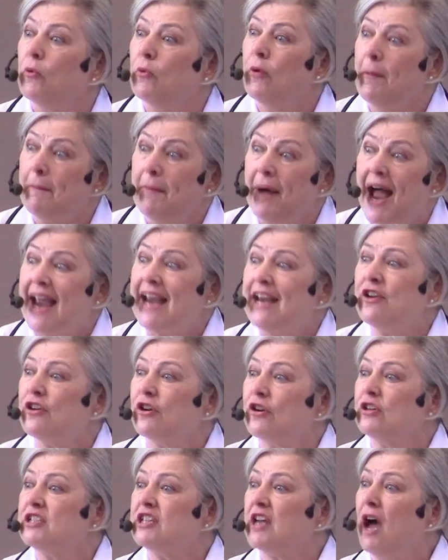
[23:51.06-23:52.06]

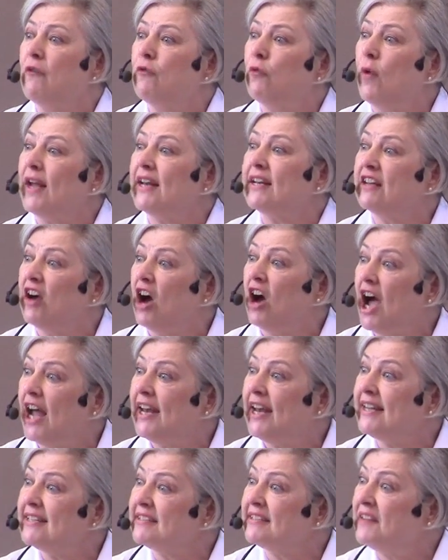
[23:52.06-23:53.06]
reminders of what
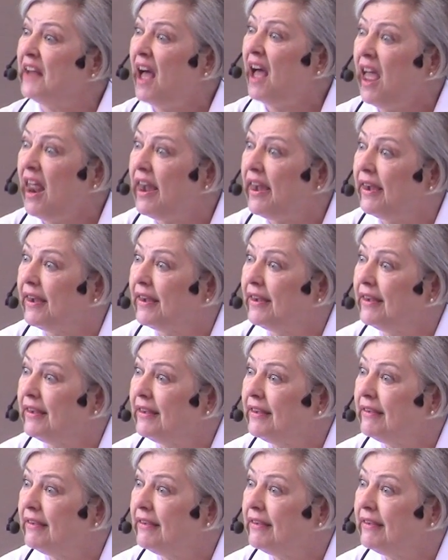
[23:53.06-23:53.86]
God has done.